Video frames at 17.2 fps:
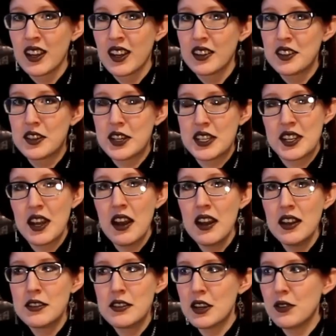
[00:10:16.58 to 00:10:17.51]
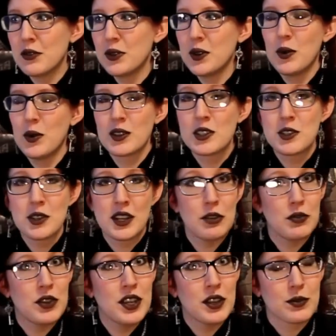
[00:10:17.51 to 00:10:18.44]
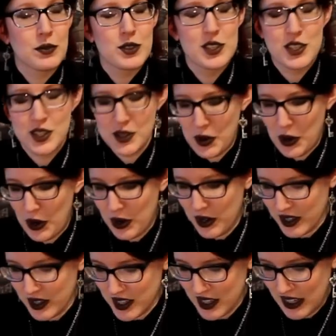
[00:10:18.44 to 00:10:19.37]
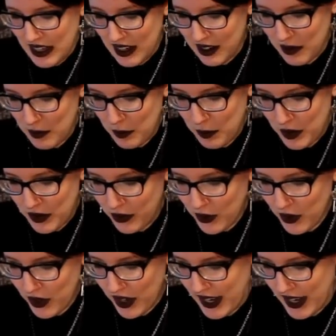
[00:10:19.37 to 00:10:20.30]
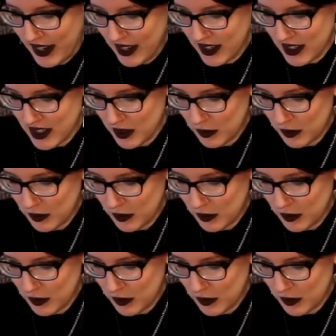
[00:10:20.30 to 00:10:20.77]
Decide if you want to give gifts or not beforehand.